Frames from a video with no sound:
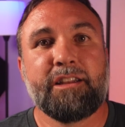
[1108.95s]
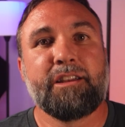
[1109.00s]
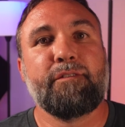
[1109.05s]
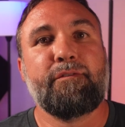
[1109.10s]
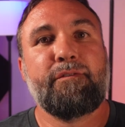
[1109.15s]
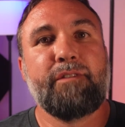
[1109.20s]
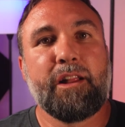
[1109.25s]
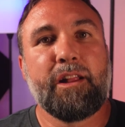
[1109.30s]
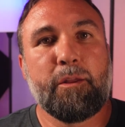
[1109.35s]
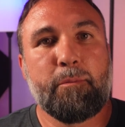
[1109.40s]

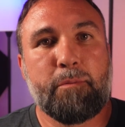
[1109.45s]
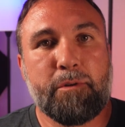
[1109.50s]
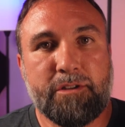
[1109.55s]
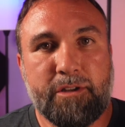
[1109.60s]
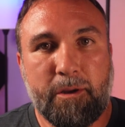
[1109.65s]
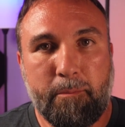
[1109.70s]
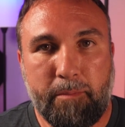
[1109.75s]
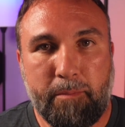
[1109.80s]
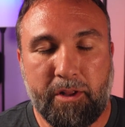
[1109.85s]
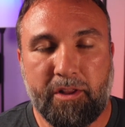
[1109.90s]
Developers
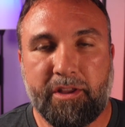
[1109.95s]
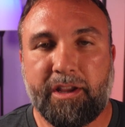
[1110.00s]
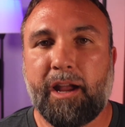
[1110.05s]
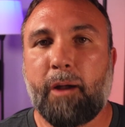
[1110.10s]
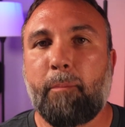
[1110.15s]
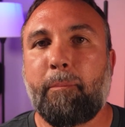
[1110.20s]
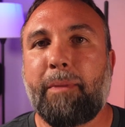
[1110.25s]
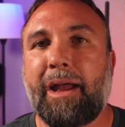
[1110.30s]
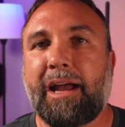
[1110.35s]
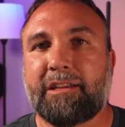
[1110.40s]
are building
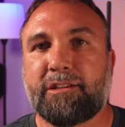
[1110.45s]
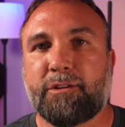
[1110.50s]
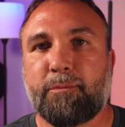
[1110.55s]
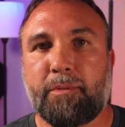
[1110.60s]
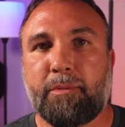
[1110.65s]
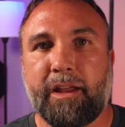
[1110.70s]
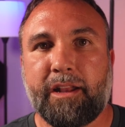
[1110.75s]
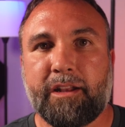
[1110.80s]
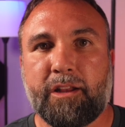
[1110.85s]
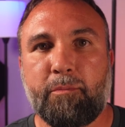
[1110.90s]
out master
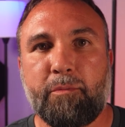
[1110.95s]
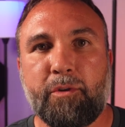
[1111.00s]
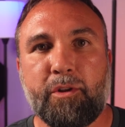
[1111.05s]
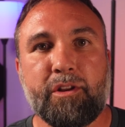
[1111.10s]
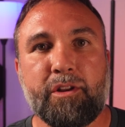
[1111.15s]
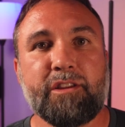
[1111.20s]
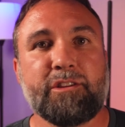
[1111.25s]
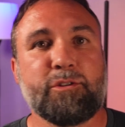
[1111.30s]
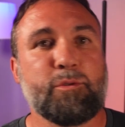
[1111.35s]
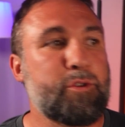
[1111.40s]
plan
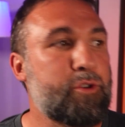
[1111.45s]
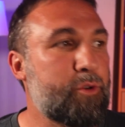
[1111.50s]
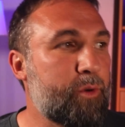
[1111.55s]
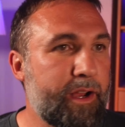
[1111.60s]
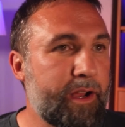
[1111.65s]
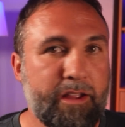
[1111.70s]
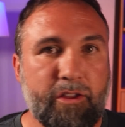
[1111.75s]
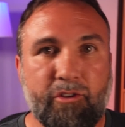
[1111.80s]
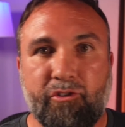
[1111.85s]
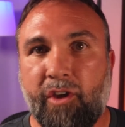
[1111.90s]
communities with
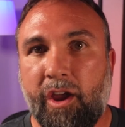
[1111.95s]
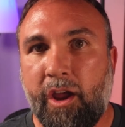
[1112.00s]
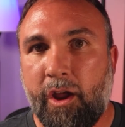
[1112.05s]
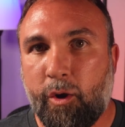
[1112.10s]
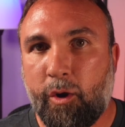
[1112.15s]
trails,